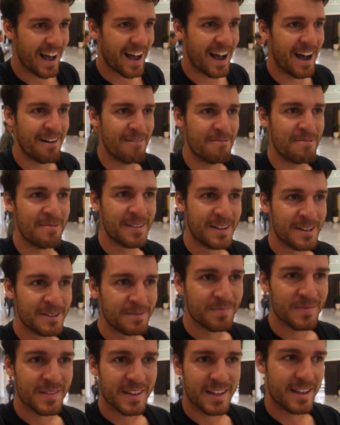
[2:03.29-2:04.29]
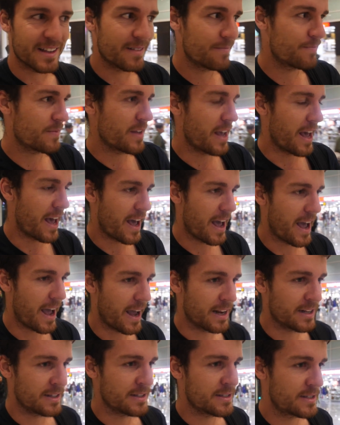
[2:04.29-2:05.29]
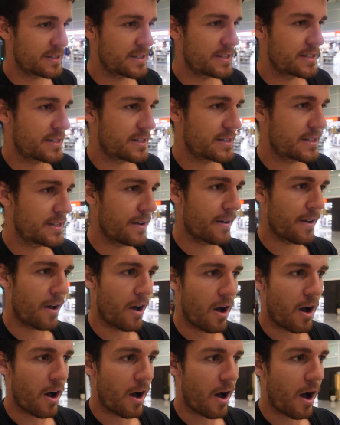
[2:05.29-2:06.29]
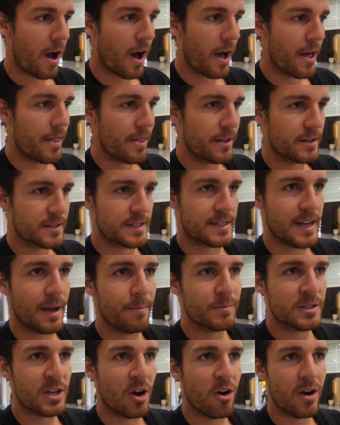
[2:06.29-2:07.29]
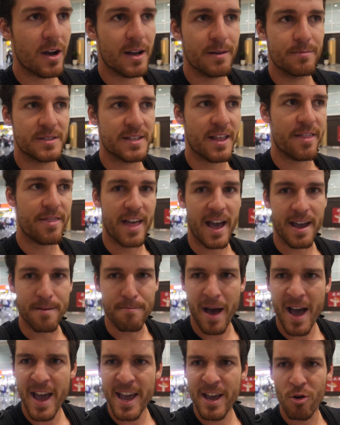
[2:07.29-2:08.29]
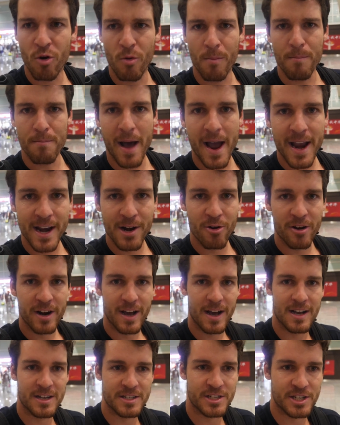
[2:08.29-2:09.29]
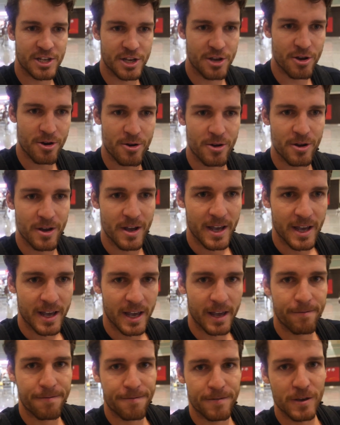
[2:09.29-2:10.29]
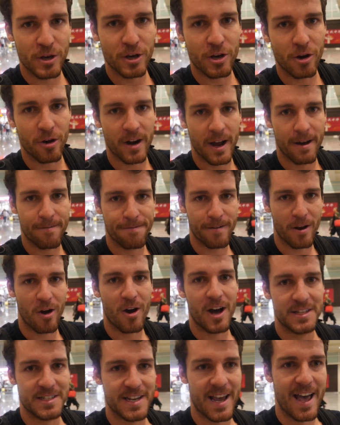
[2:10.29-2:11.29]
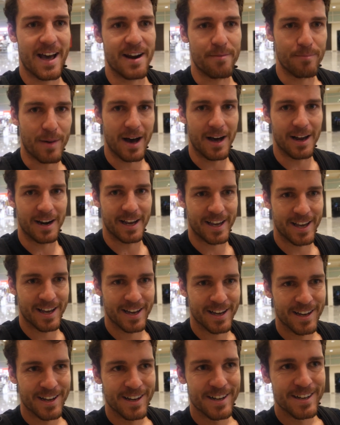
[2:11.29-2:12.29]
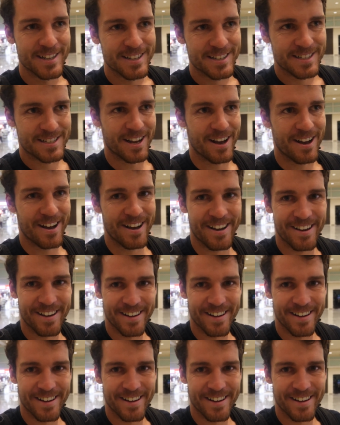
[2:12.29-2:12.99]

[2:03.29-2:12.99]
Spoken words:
and sometimes they may or may not ask you if you got a flight out of Bali. So